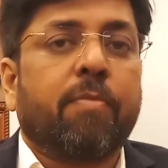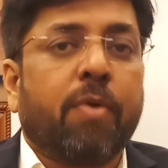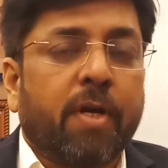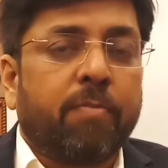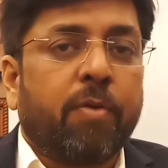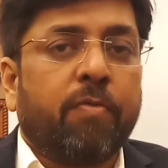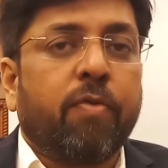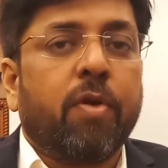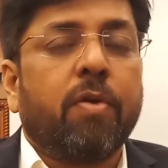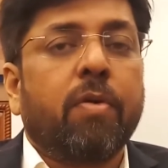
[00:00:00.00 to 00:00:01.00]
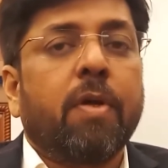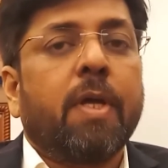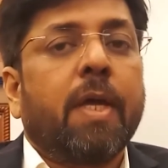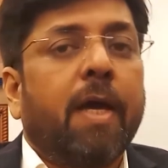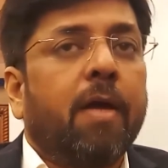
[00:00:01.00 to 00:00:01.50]
product portfolio,
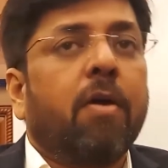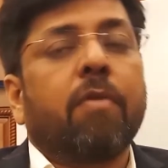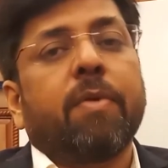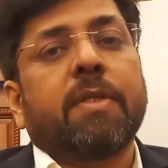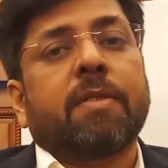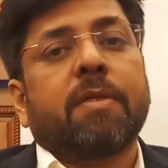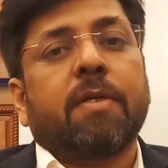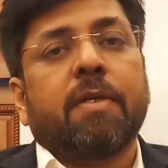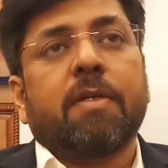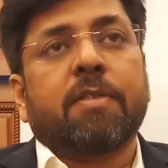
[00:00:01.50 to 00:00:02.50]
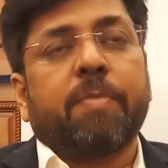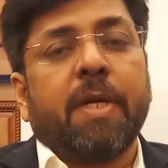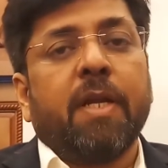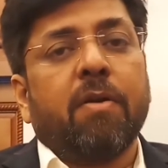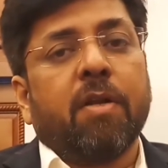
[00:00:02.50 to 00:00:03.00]
along with
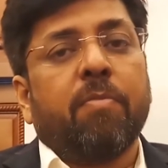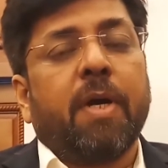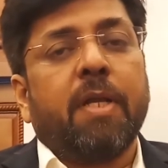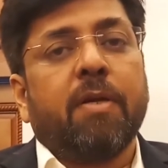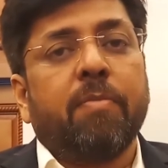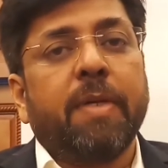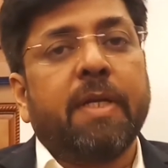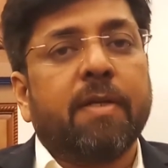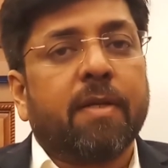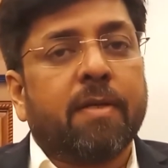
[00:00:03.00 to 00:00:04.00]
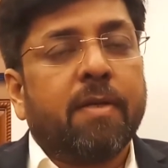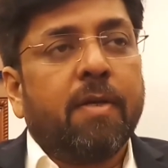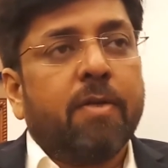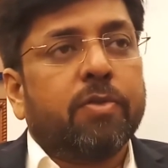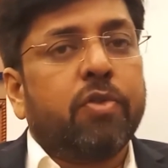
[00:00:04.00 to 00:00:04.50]
spending a lot of money on
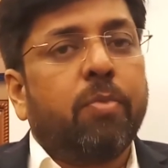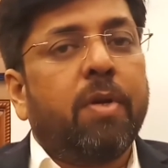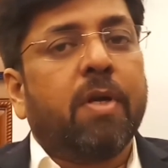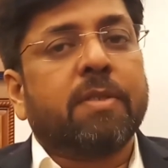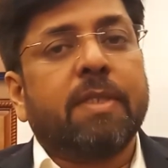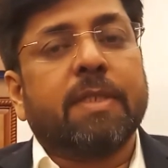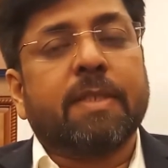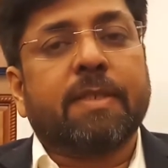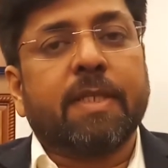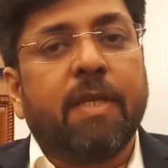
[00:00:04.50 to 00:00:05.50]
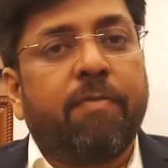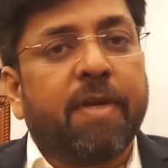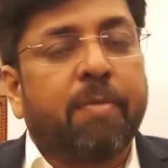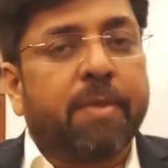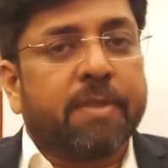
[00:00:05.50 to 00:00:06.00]
BTL. So you will not see us a
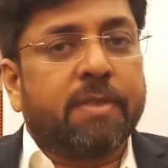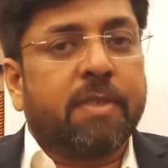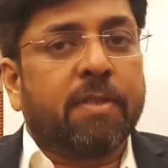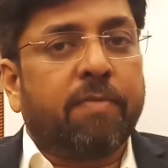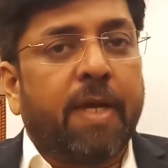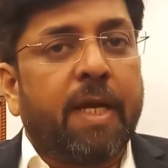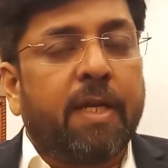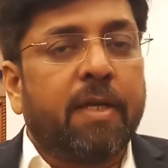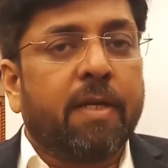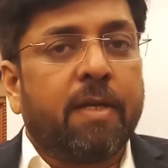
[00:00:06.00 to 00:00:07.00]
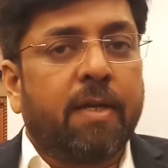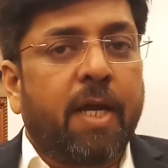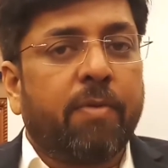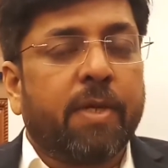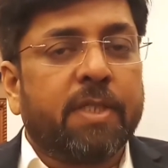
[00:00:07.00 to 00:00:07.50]
significant presence in of ATL
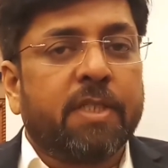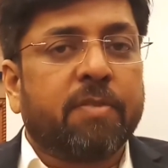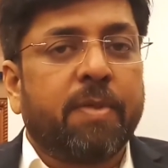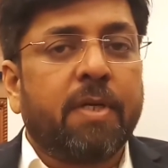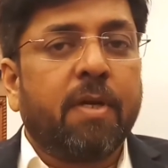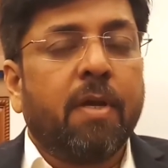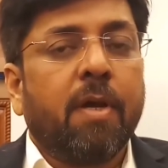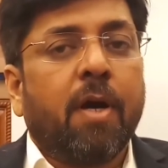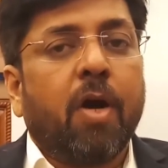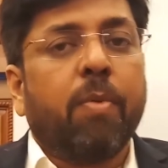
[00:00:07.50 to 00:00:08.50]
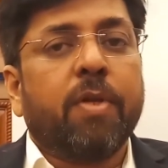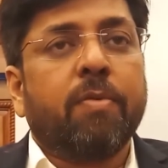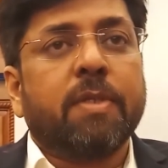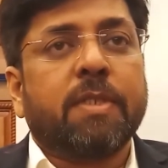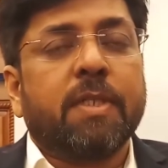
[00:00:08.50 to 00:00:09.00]
advertising spend. However,
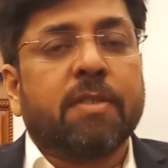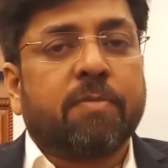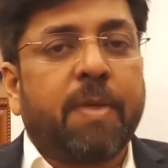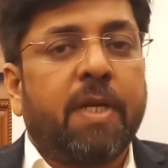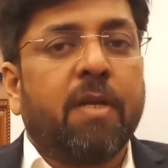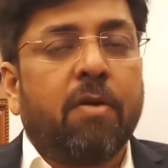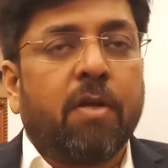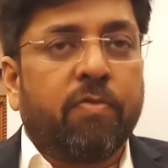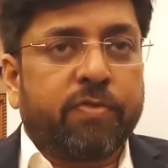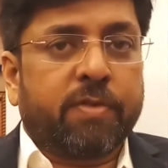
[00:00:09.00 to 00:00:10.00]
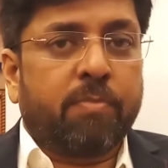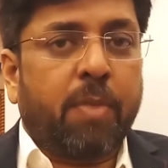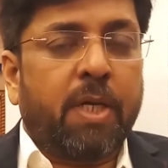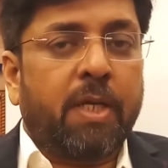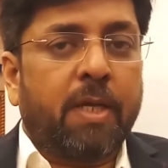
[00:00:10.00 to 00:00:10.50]
you will see us spending a lot of
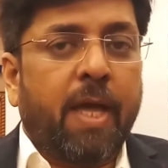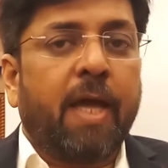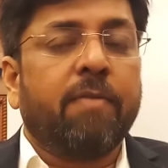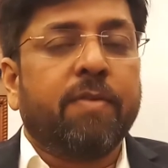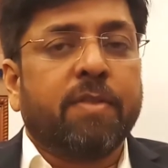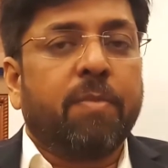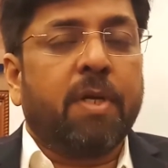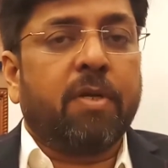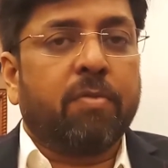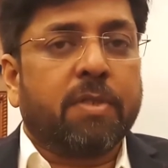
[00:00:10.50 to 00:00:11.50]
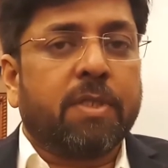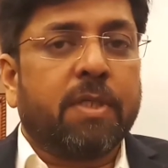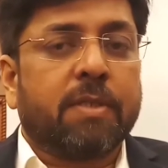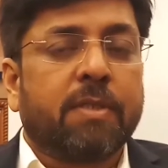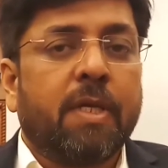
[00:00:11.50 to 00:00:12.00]
money and visibility. You will
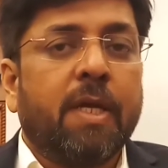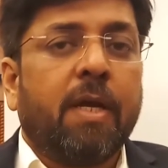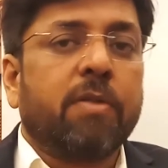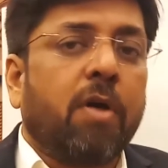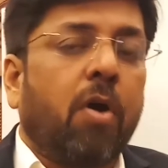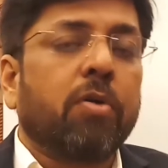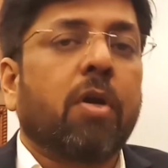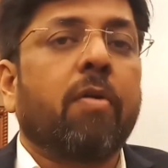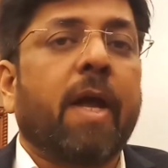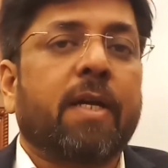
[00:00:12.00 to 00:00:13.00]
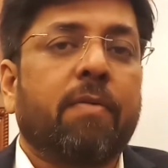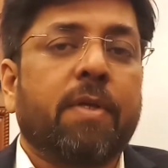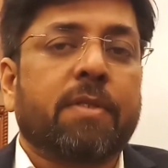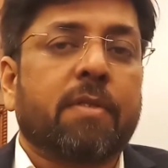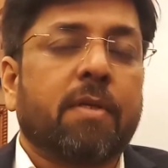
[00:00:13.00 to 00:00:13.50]
see us on the on-ground
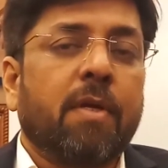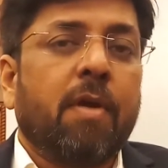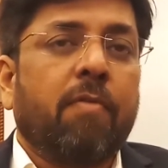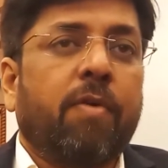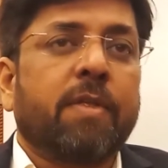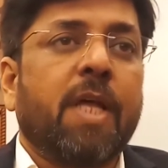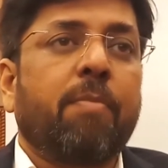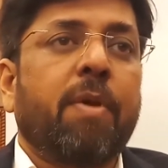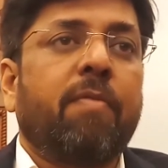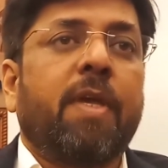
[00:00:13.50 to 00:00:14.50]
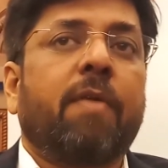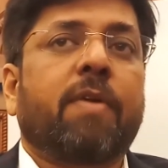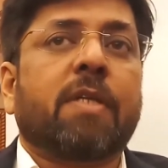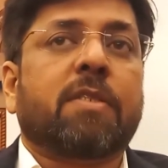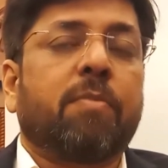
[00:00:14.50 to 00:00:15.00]
activation. For example, we
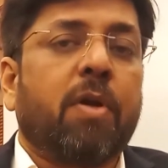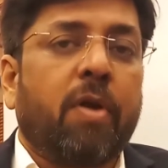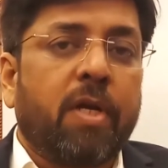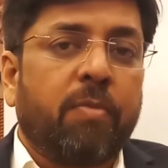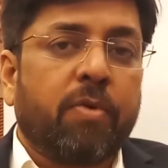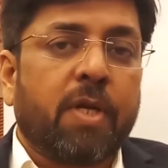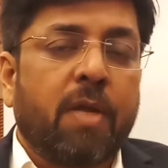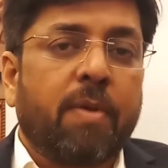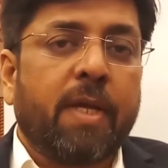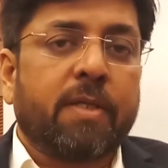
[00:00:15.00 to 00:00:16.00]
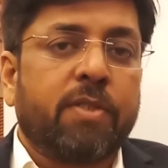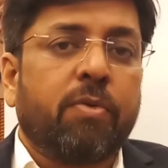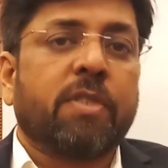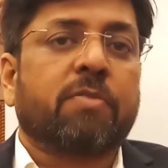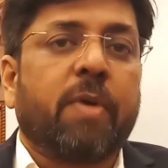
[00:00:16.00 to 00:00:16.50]
have customer loyalty program like
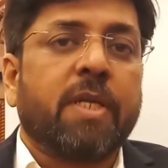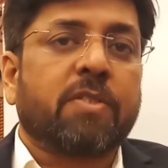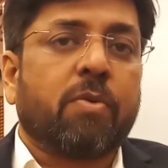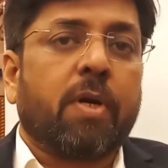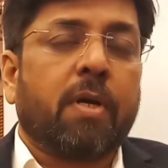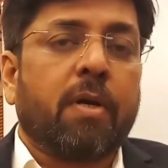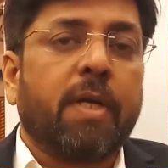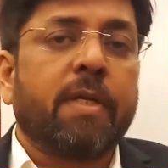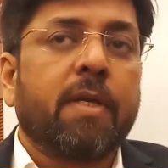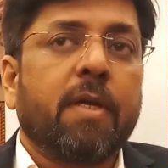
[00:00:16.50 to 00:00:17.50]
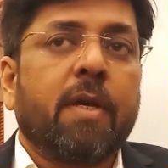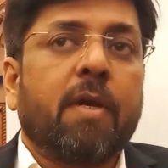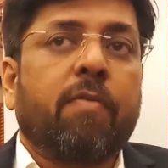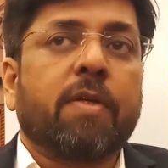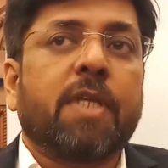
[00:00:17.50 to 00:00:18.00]
GizBot Smile Squad, right?
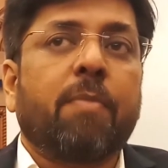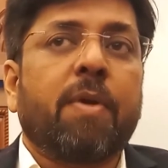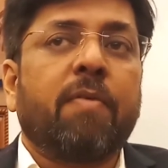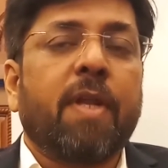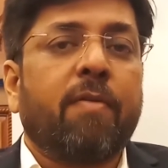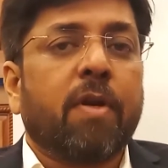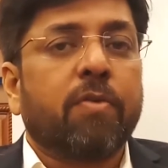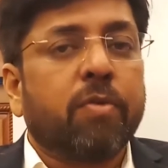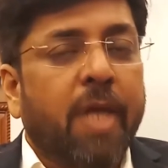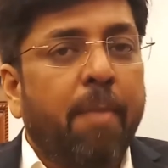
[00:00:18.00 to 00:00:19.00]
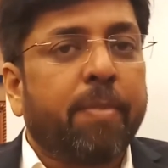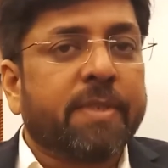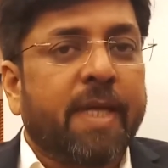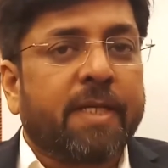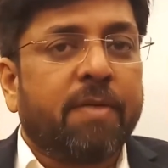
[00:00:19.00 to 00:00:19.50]
For example, we will have a lot of do
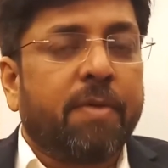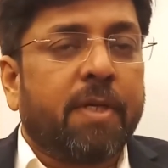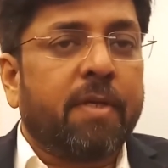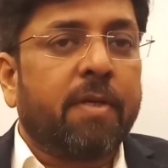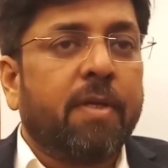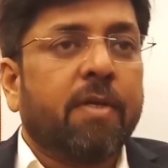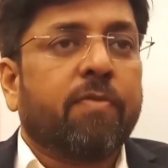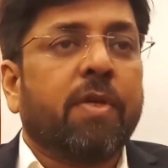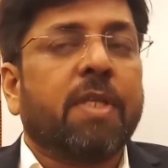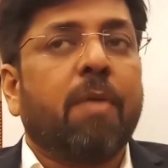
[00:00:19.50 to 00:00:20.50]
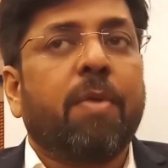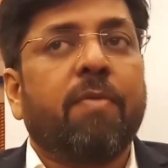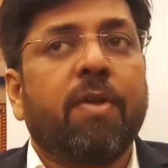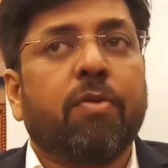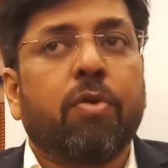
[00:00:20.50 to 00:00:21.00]
campus activity. For example,
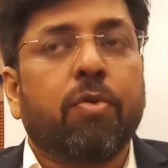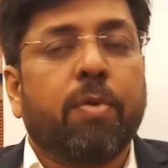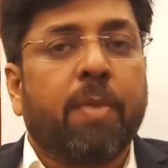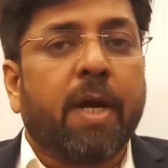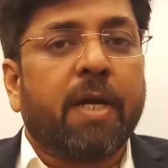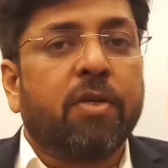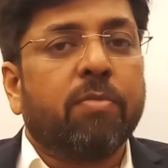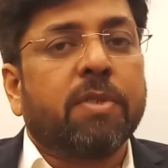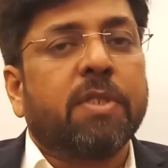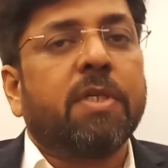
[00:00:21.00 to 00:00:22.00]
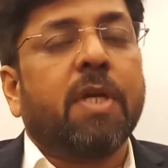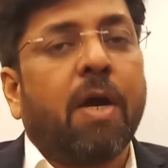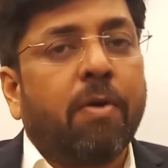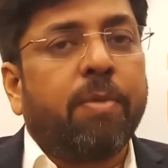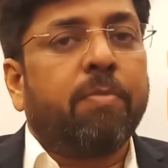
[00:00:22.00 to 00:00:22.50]
when you go to a market, you will see
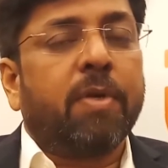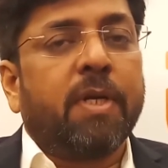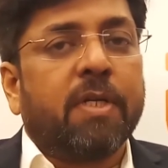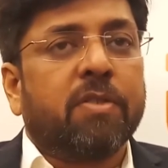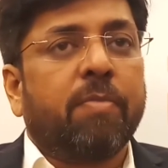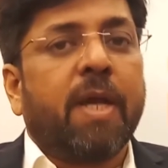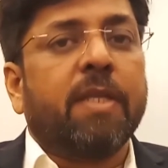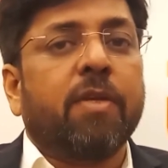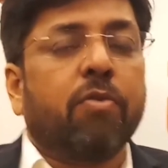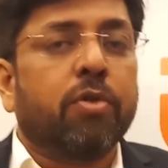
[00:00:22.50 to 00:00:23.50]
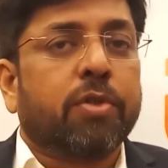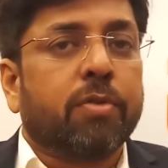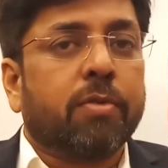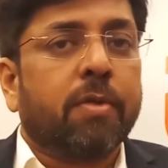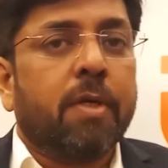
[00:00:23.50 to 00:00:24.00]
our people in terms of managing
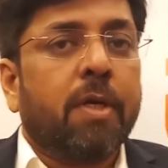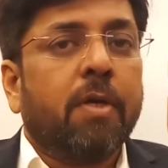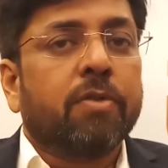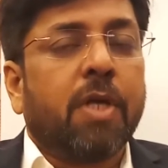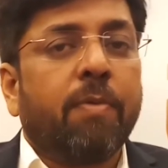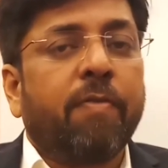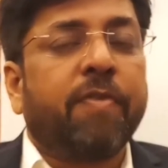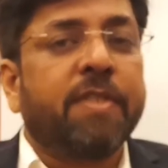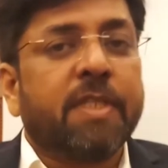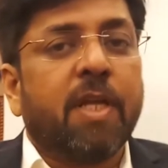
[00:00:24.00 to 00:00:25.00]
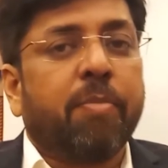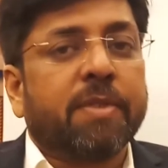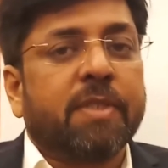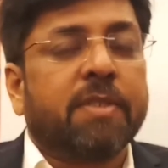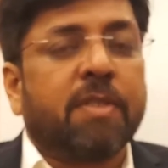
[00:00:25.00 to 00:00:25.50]
roadshow. So our physical
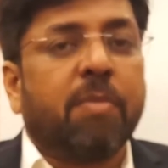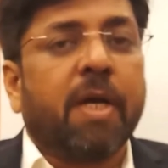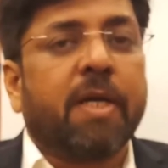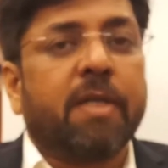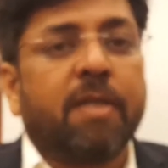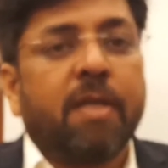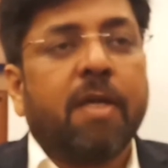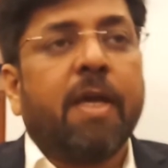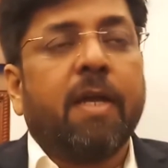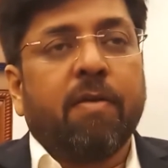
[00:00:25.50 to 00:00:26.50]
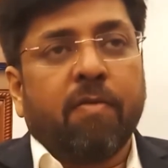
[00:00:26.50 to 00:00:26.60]
presence in market and